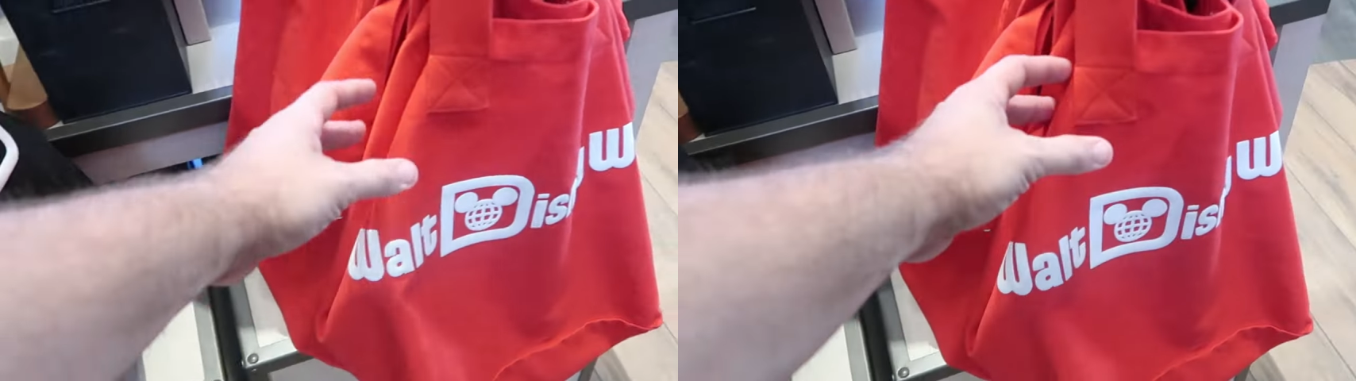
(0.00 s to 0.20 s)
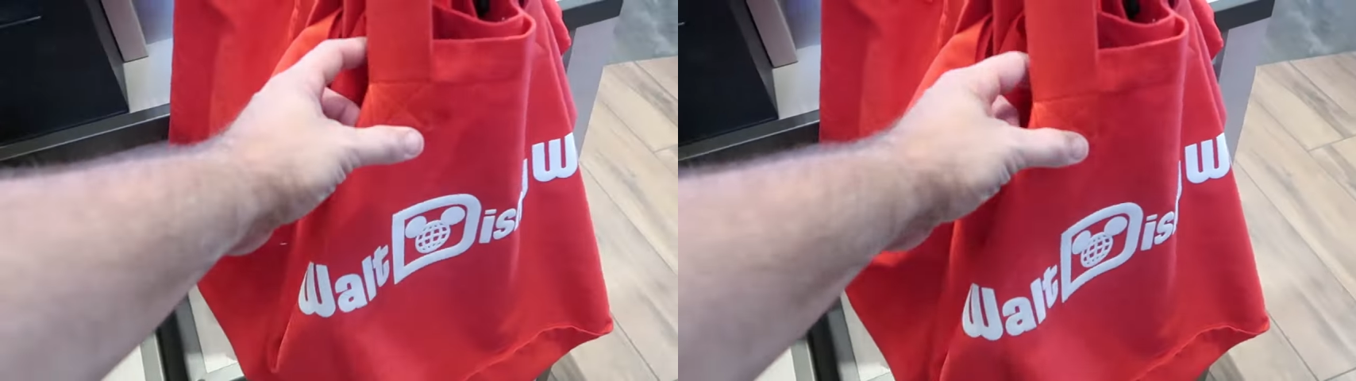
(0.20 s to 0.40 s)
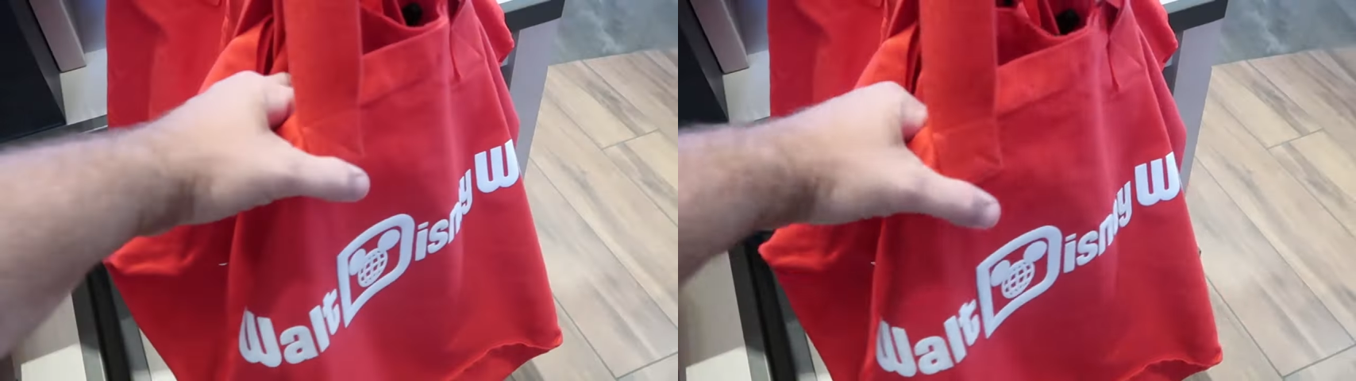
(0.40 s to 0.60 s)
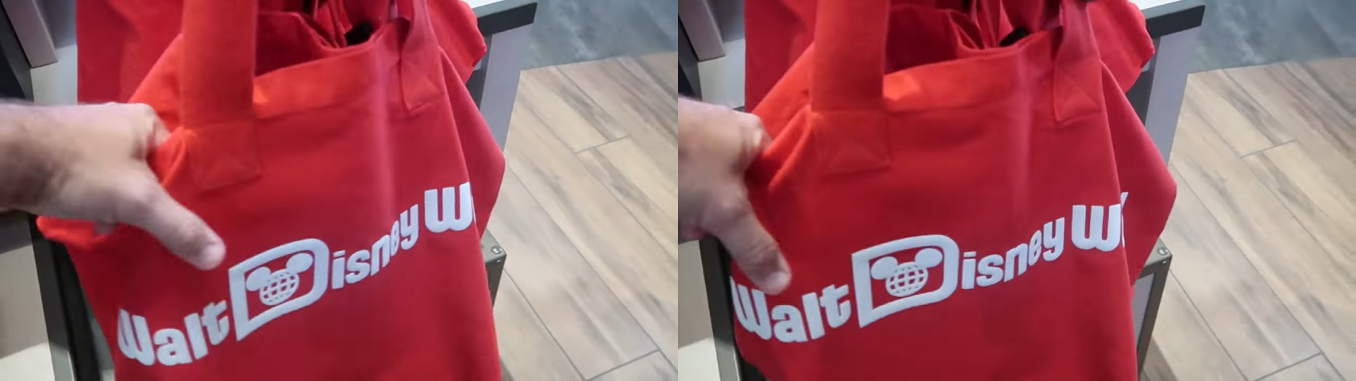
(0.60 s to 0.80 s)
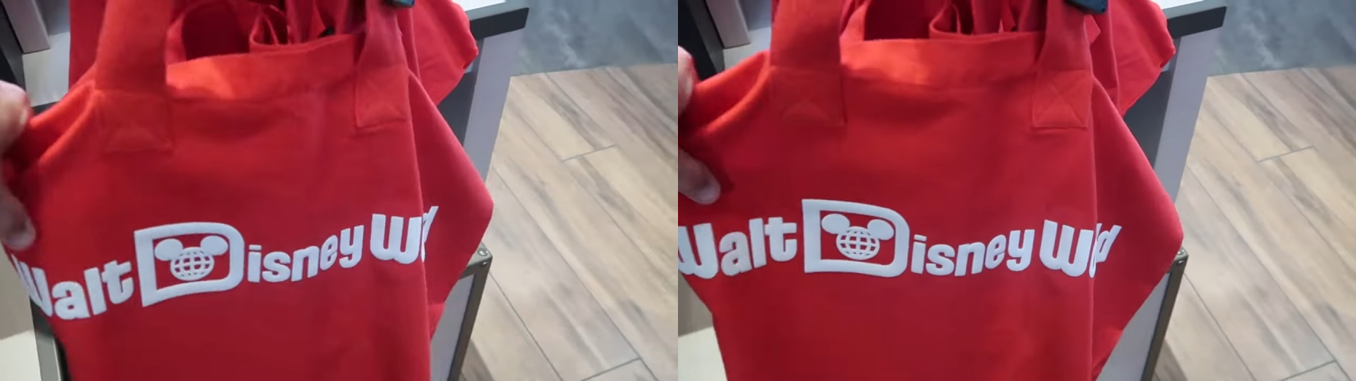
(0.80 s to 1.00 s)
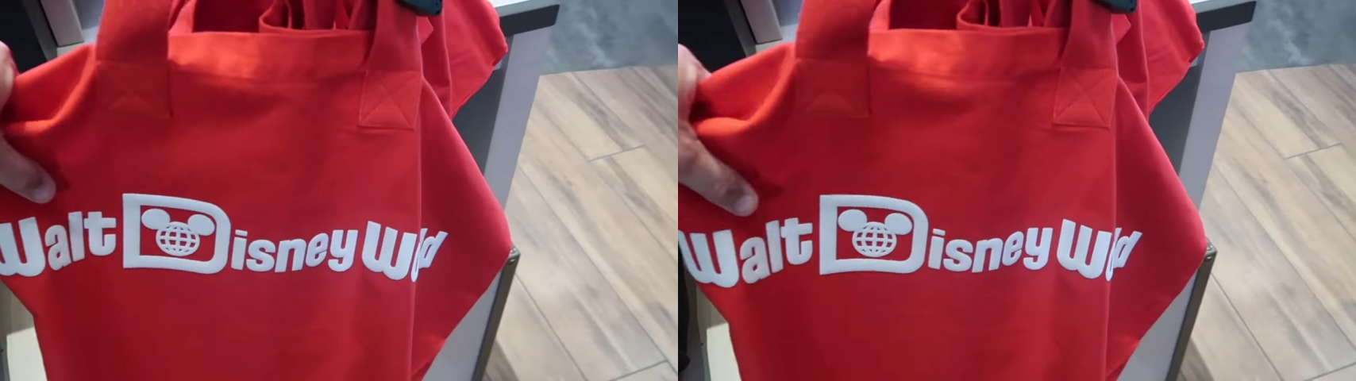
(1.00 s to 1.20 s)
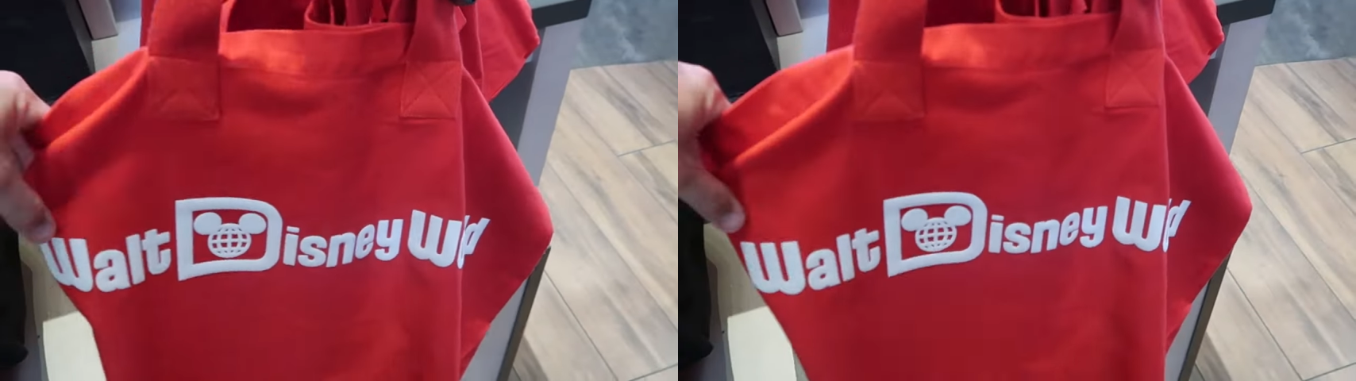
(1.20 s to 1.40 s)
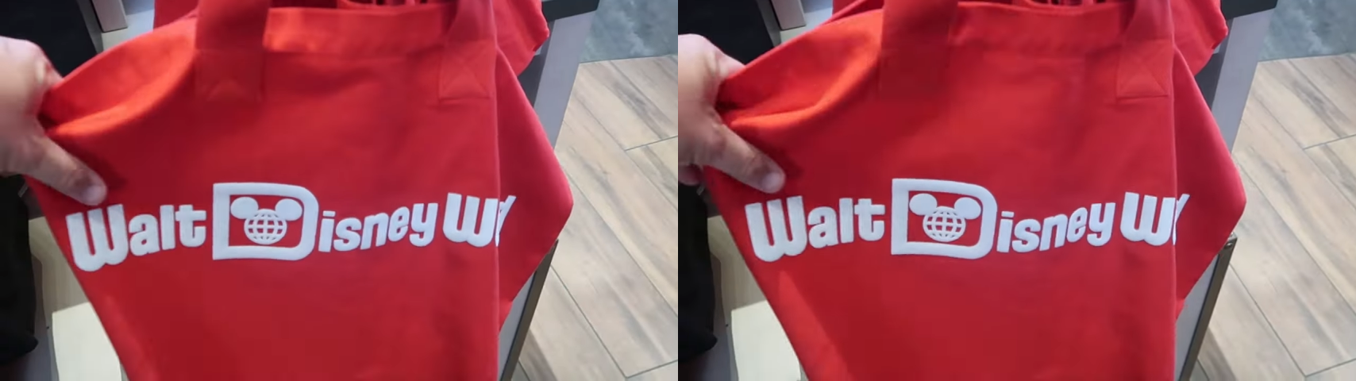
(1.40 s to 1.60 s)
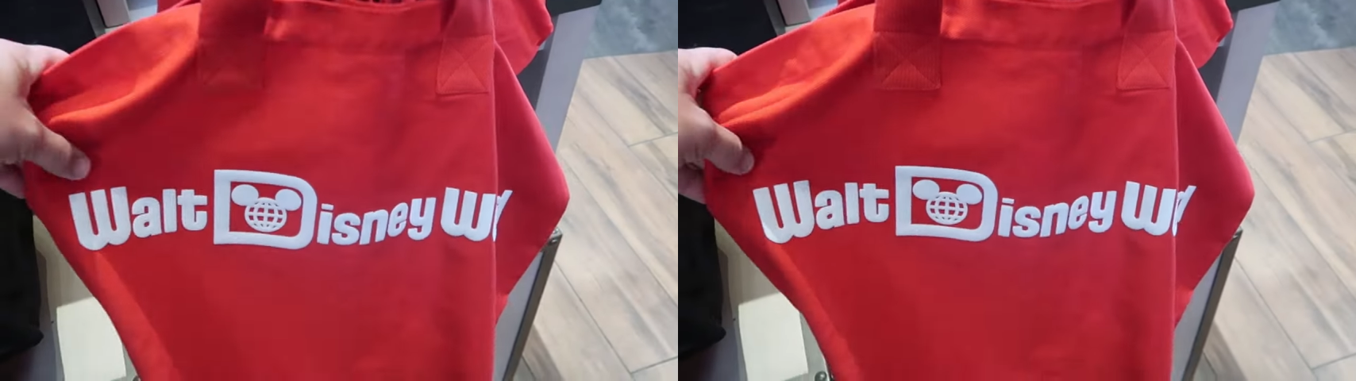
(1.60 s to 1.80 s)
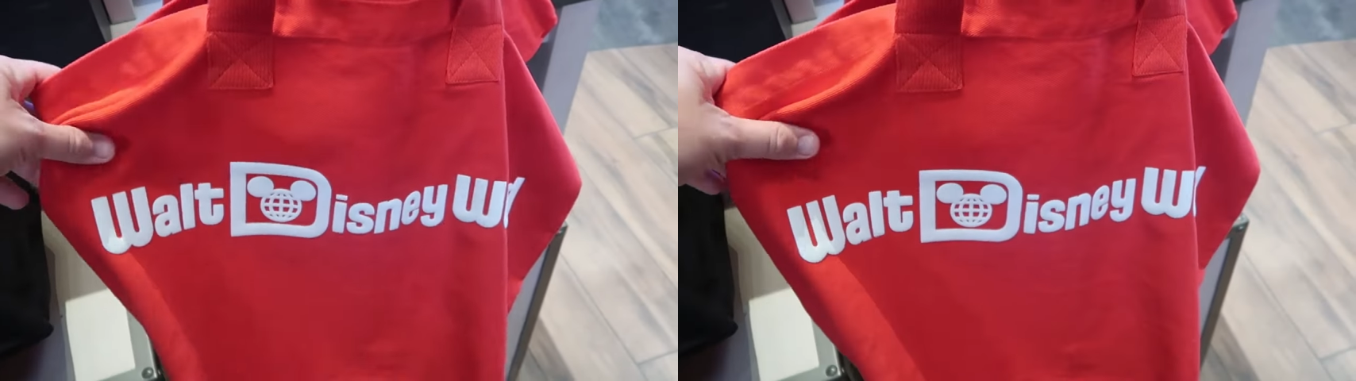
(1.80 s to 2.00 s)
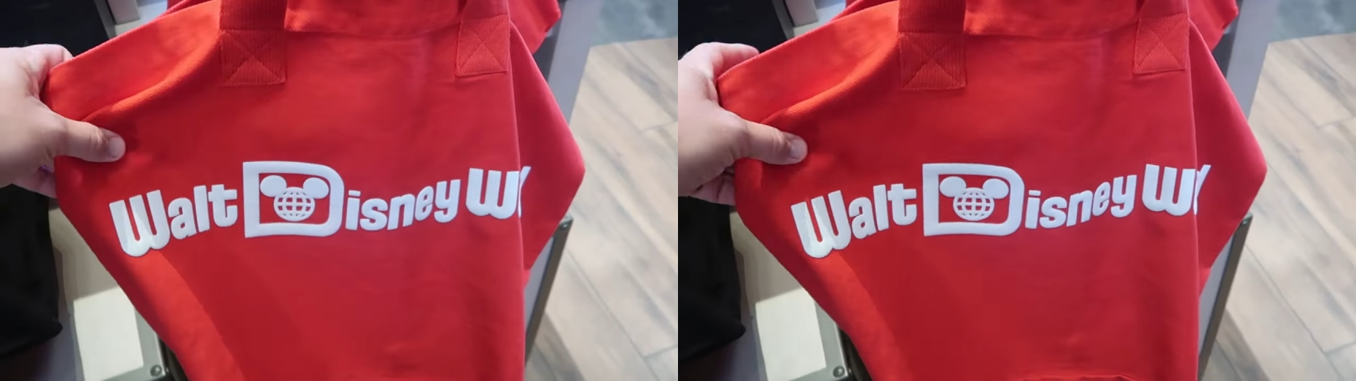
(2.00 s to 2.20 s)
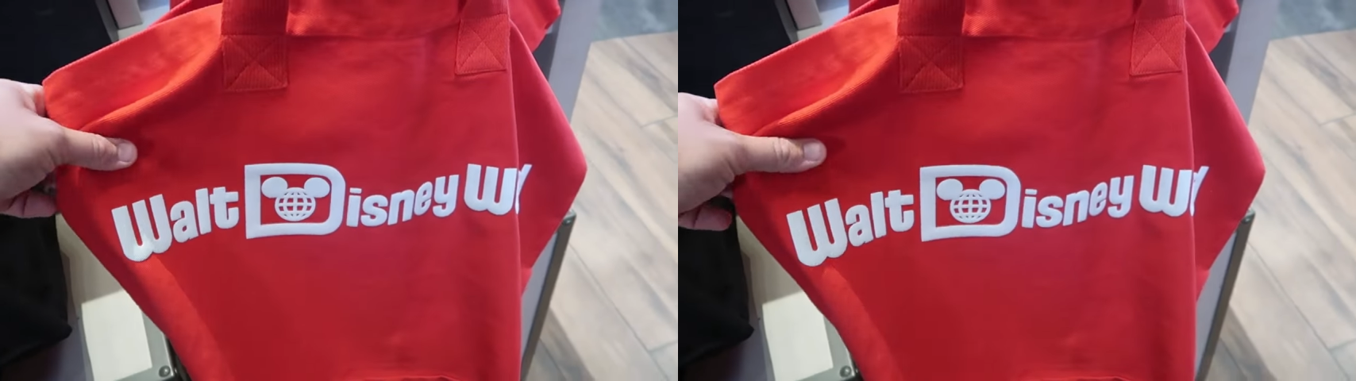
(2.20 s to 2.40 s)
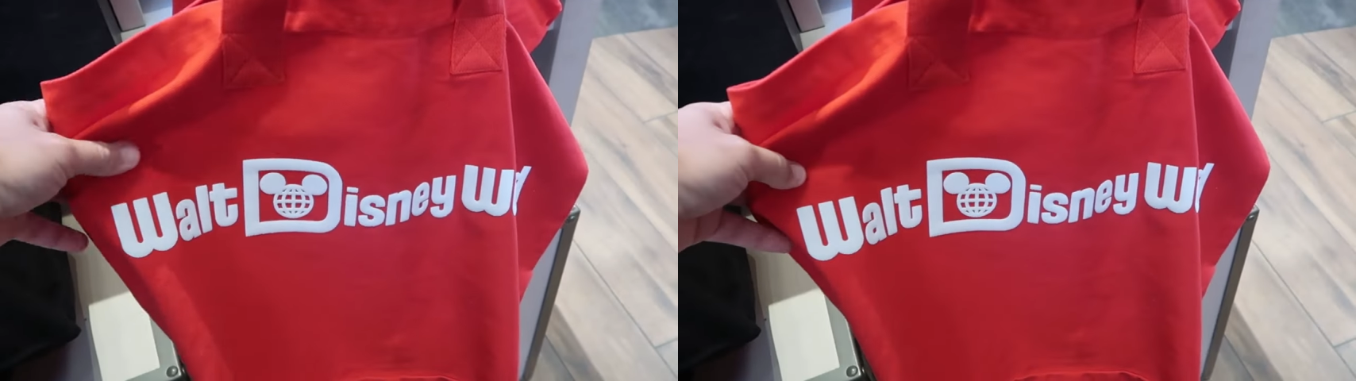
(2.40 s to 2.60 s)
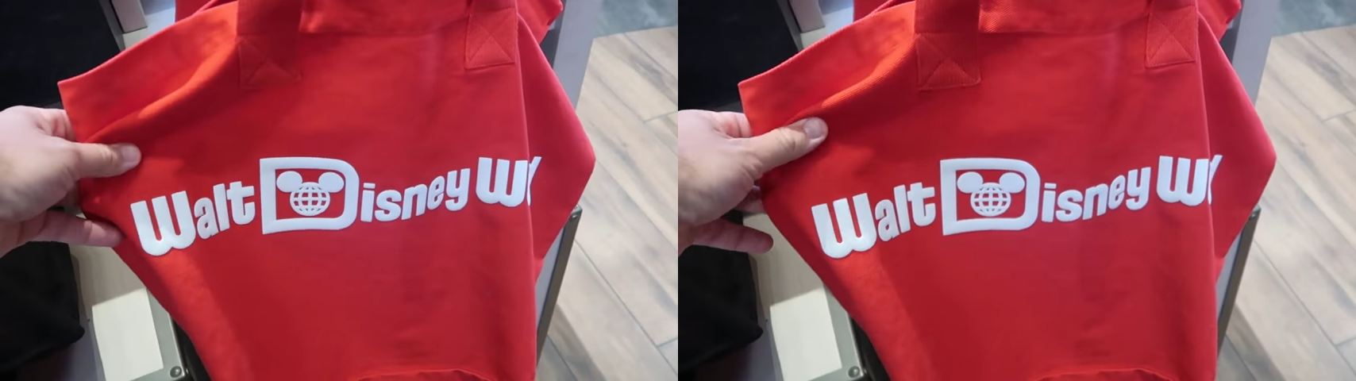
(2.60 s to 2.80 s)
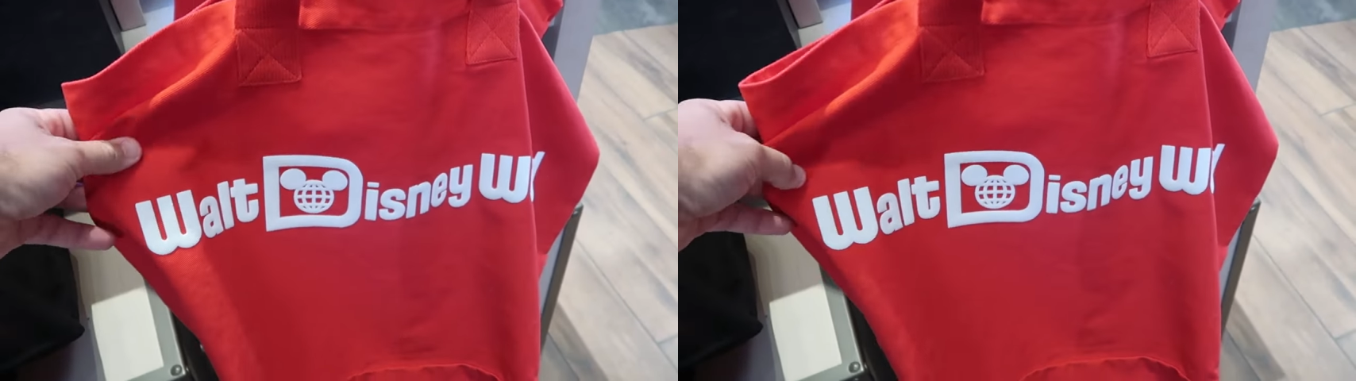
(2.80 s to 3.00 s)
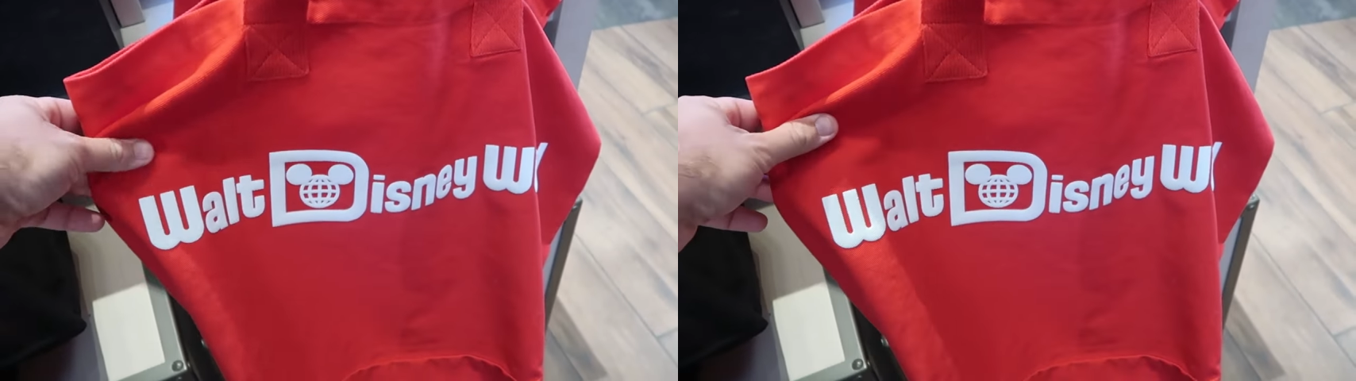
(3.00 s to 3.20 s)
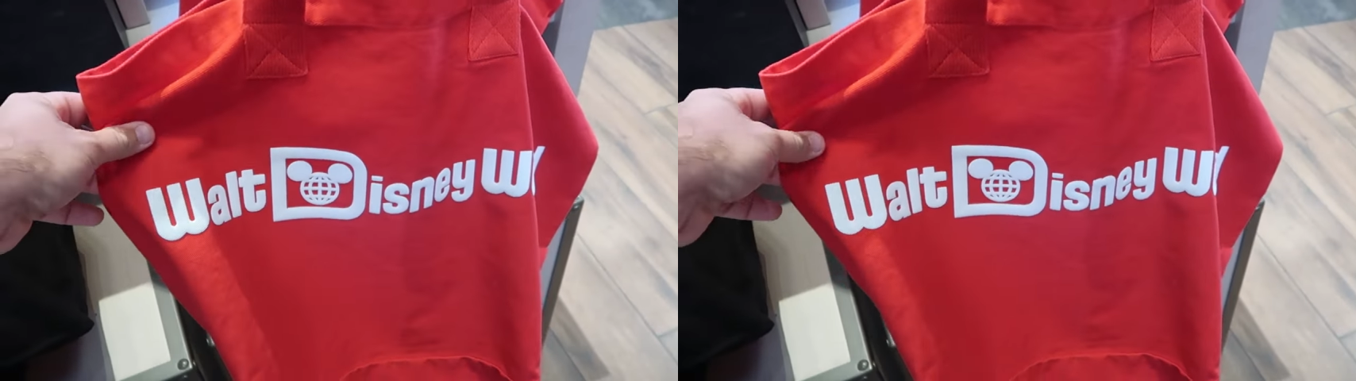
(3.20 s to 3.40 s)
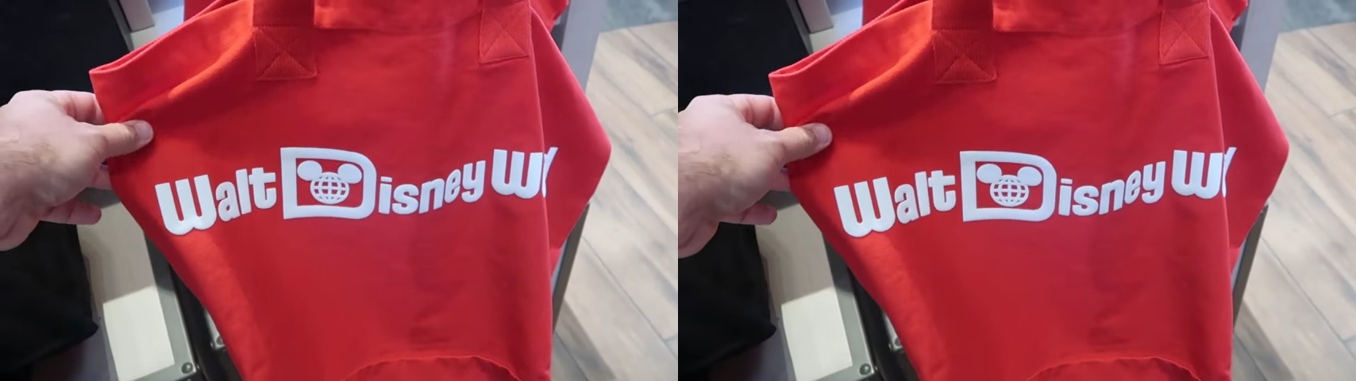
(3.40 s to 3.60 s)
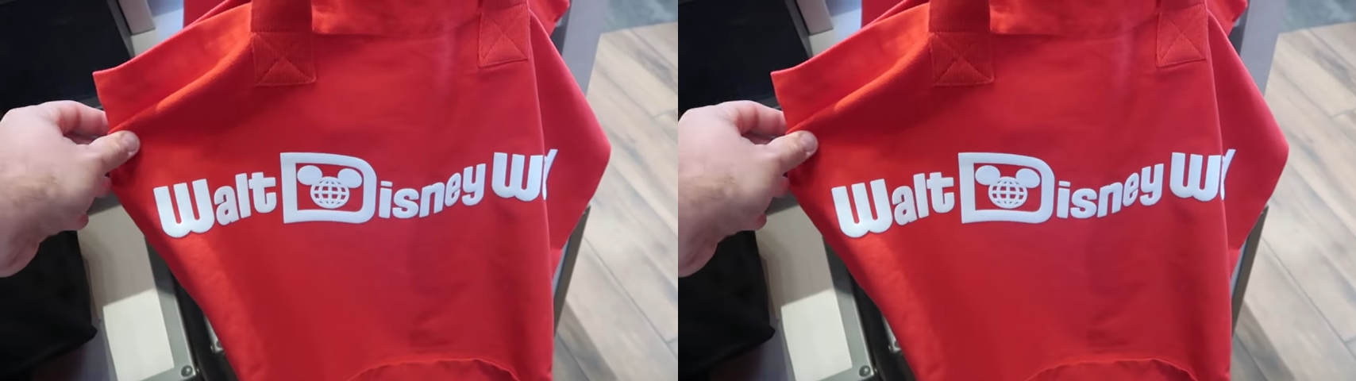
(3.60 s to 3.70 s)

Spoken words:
(no speaker visible)